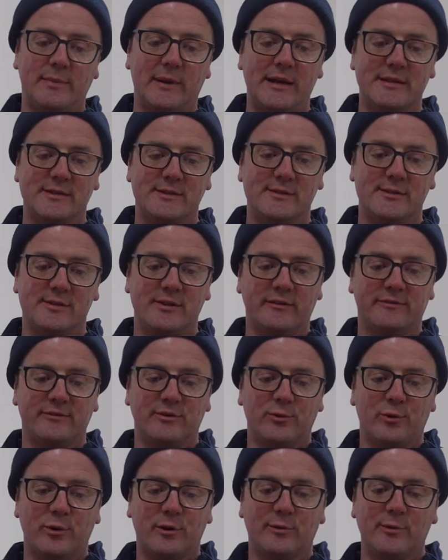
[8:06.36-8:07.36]
pleasant stuff
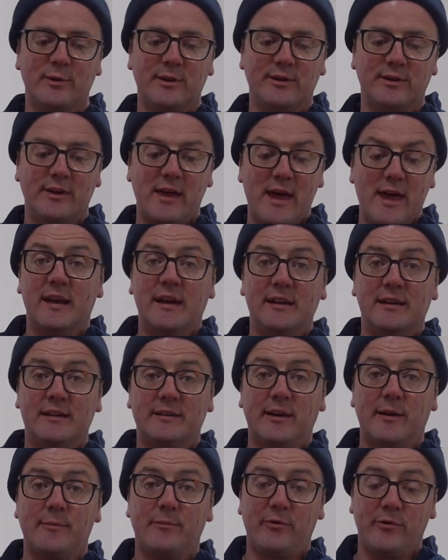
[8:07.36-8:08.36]
to work with. A little
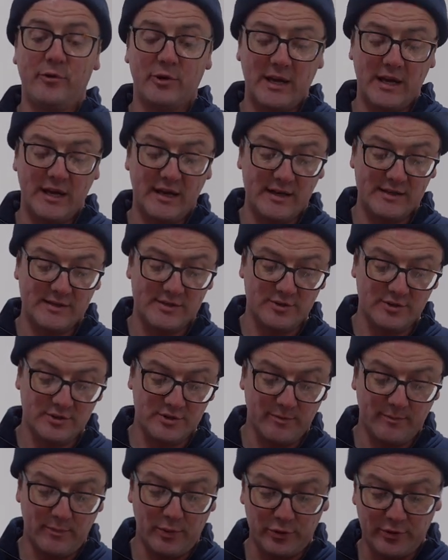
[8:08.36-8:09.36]
tip for you is just
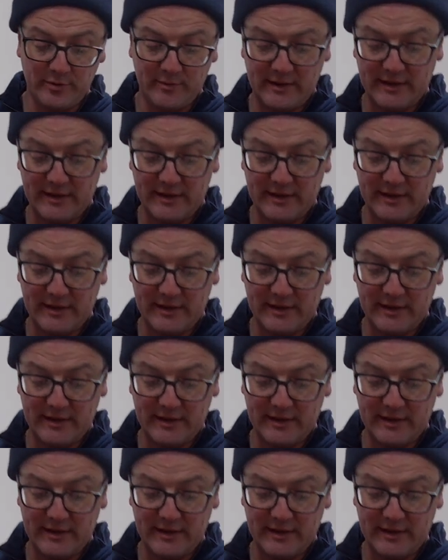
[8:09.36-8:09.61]
to put them